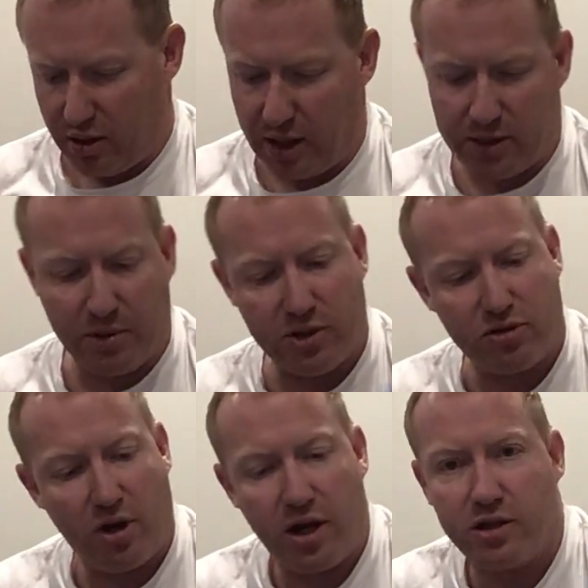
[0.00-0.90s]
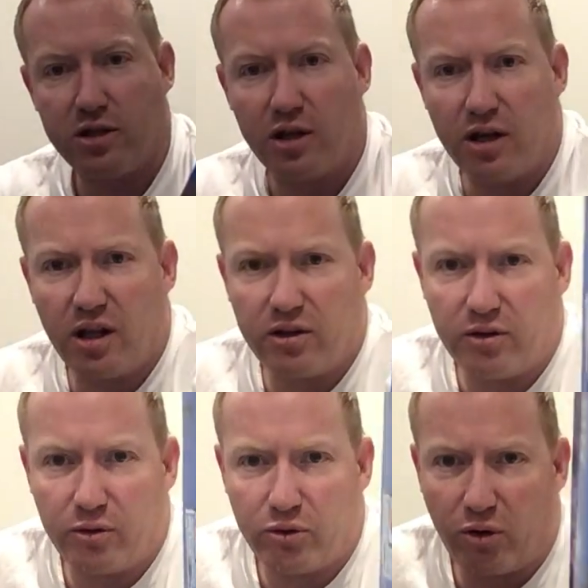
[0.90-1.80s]
that's a bit strange. Another
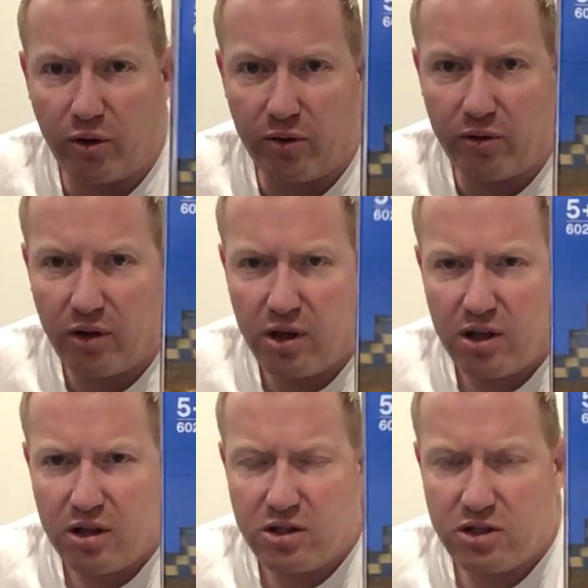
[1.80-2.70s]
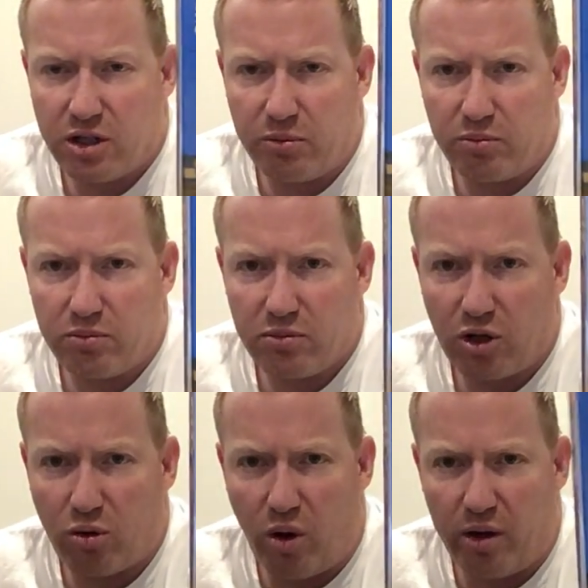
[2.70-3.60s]
little sort of Jeep,
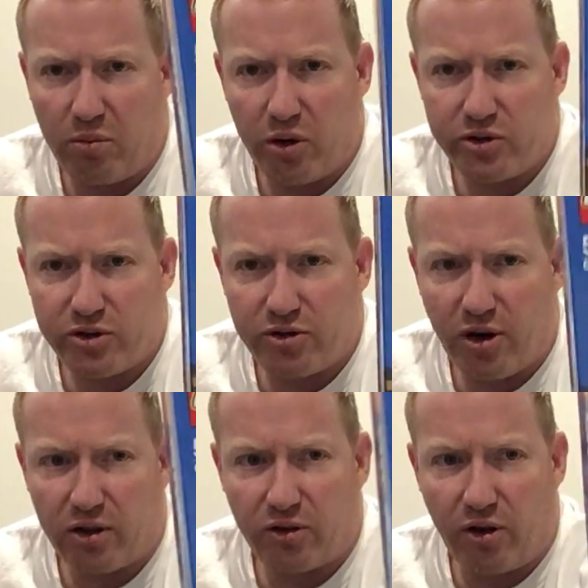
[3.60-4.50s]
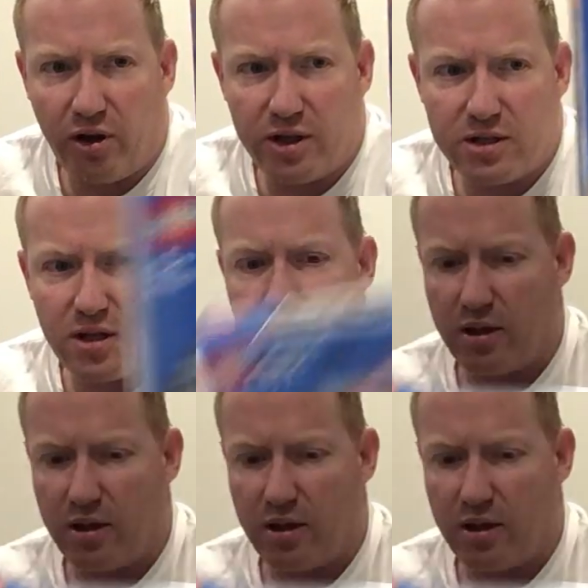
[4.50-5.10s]
not quite a monster truck size,